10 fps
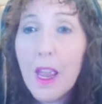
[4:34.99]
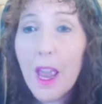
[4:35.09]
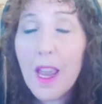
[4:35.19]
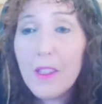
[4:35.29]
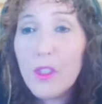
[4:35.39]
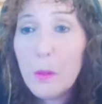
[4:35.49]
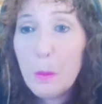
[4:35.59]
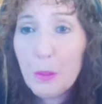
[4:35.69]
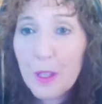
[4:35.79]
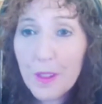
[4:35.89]
as you
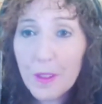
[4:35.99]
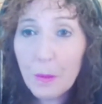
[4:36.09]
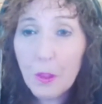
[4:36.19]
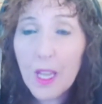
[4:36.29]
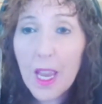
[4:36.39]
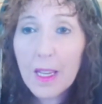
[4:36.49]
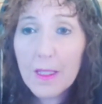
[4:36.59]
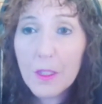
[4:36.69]
breathe and relax,